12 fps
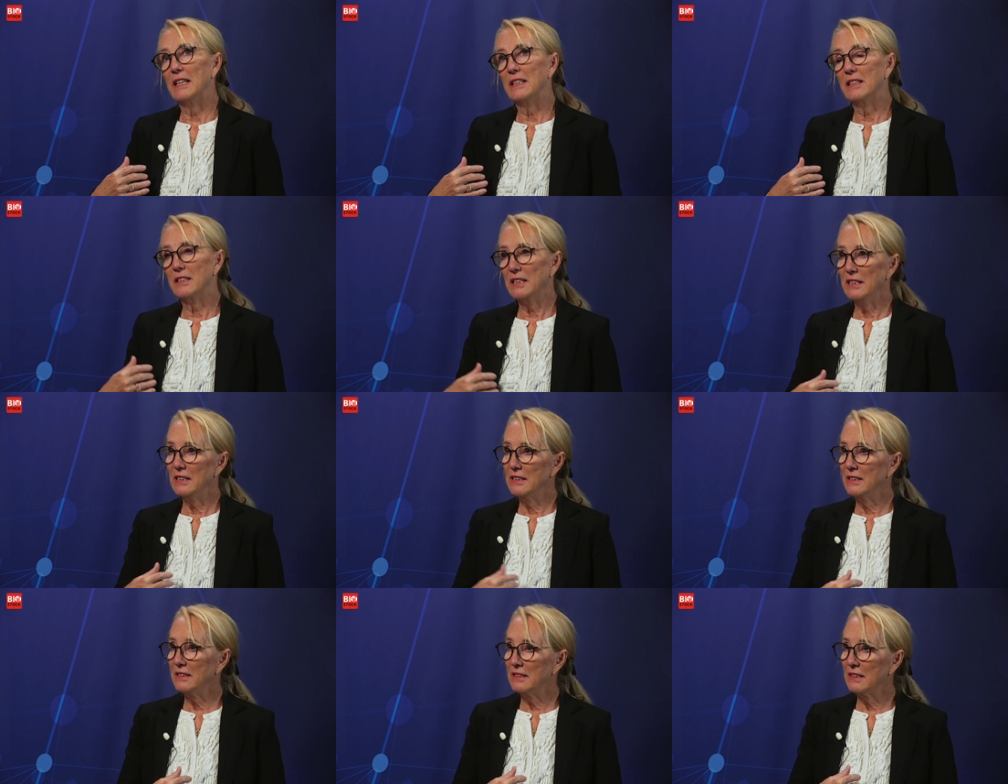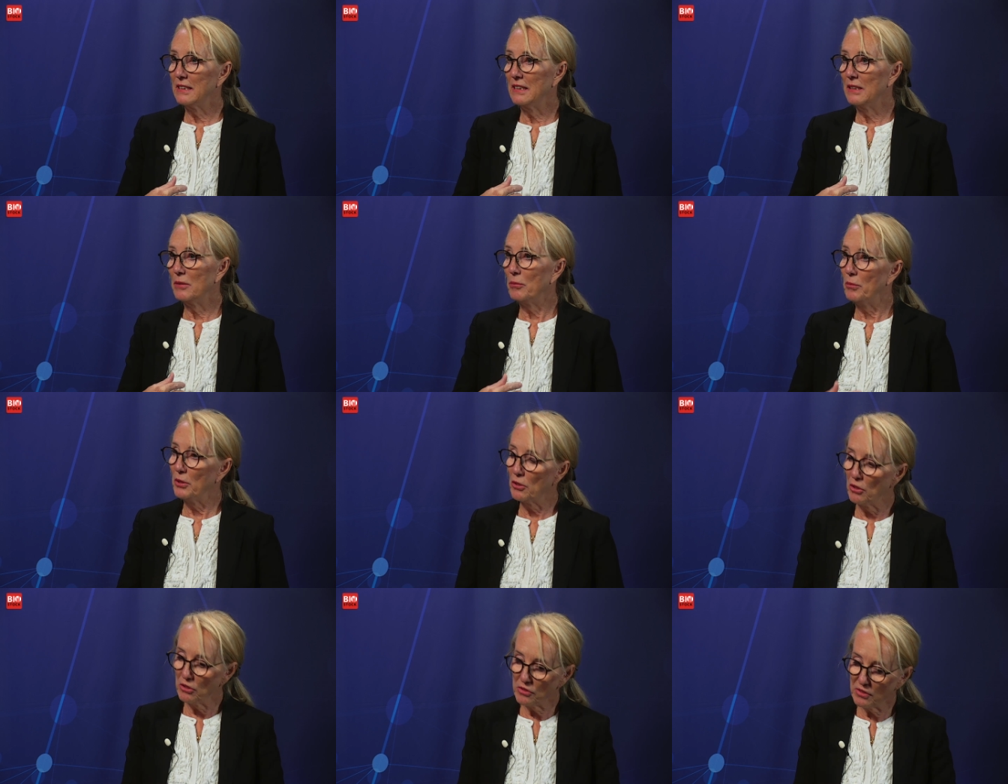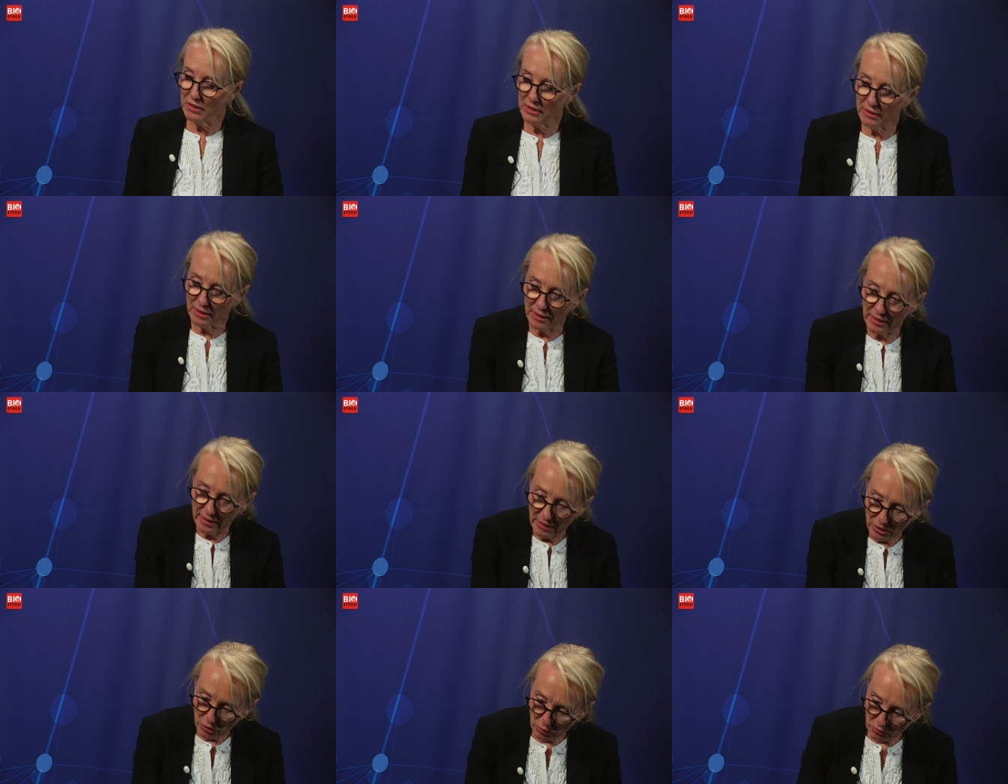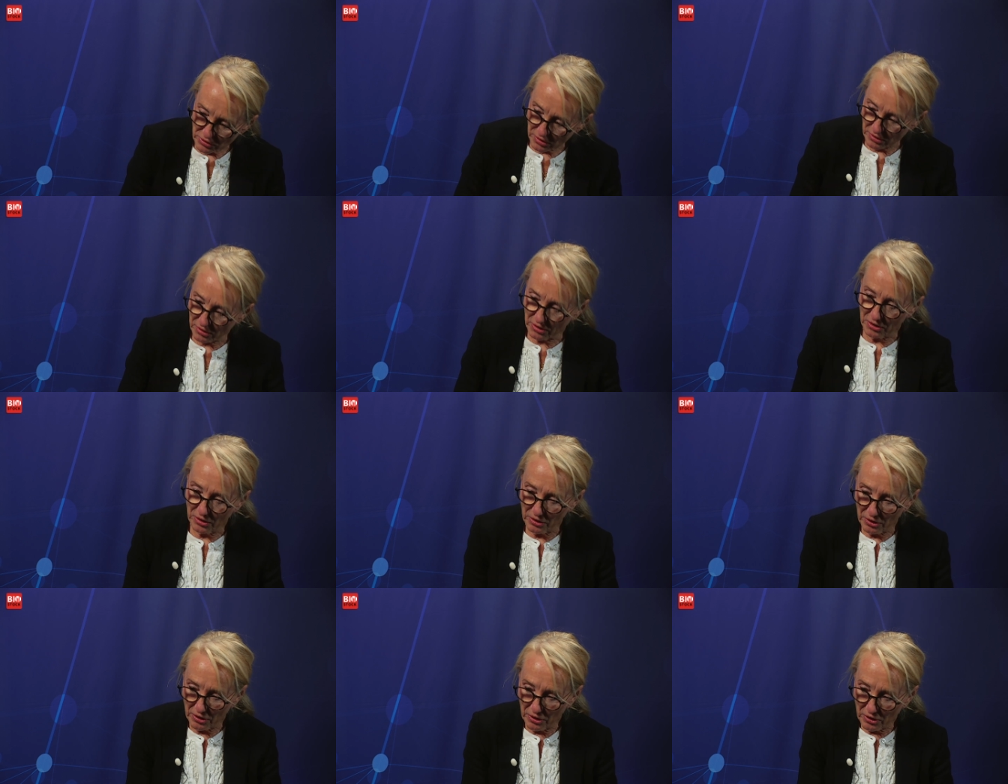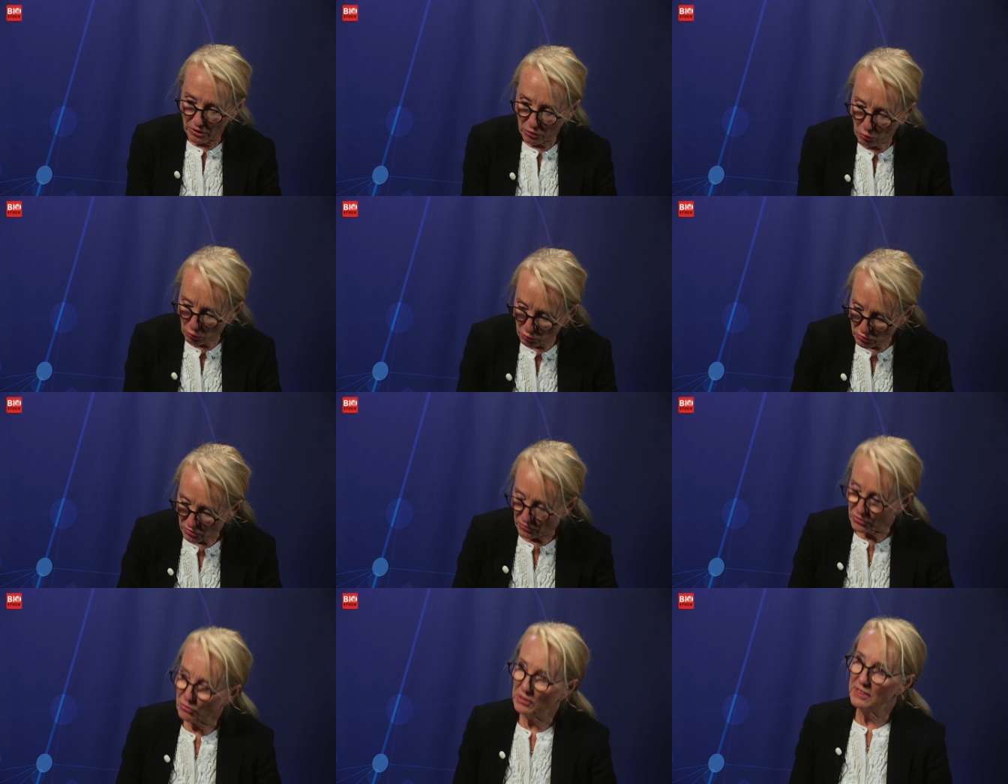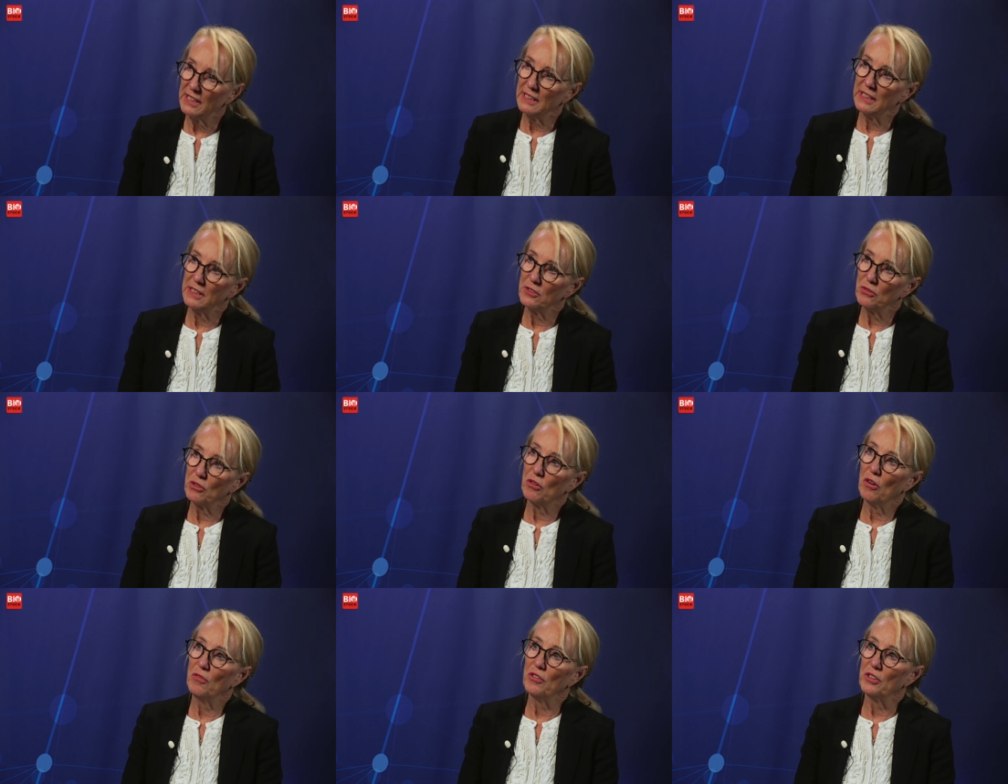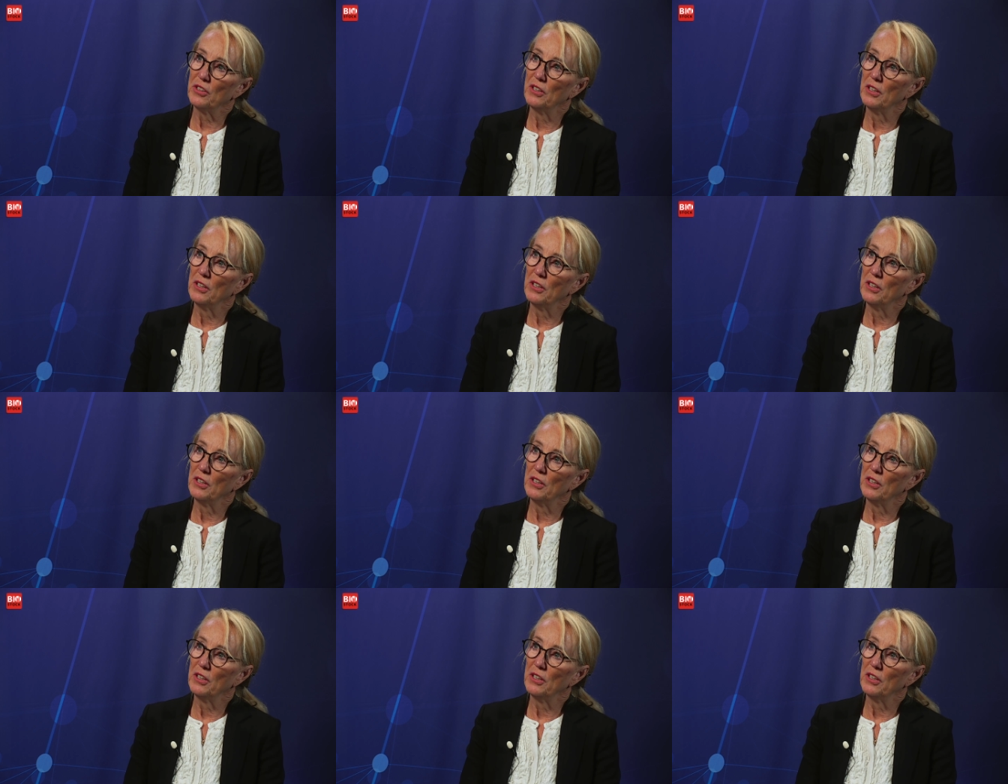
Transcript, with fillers: The thing is, because he, over the course of 28 days recovered.